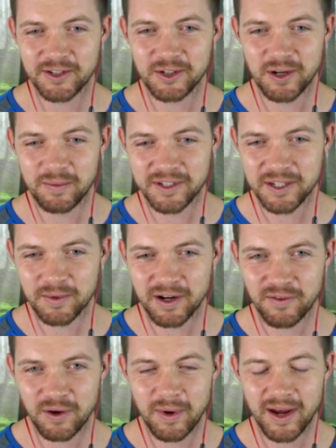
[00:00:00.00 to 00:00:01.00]
John, because he's one
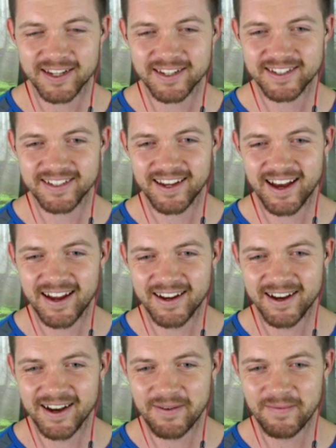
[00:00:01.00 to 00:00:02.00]
of our best. And
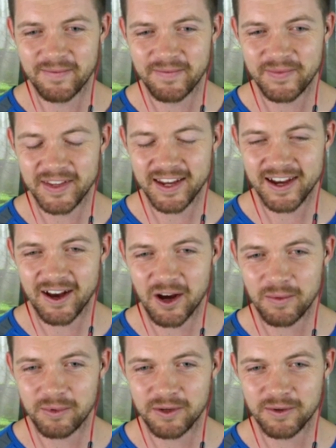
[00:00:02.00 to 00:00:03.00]
I
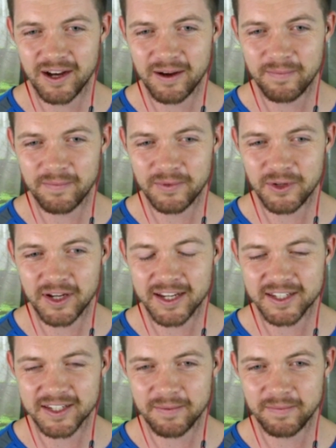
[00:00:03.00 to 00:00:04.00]
hope you get
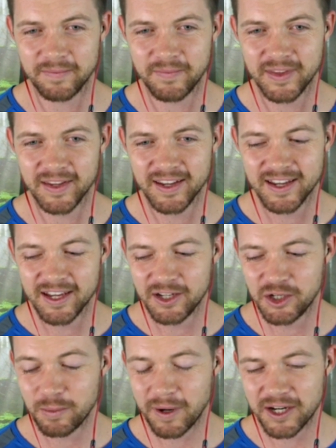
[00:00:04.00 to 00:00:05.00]
some
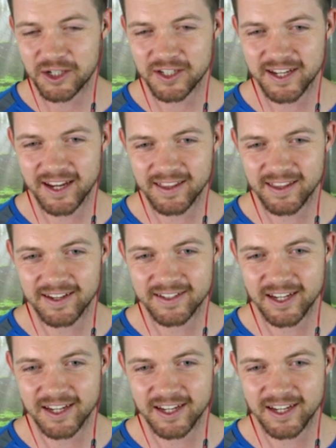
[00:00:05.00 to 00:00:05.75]
new patients out of this.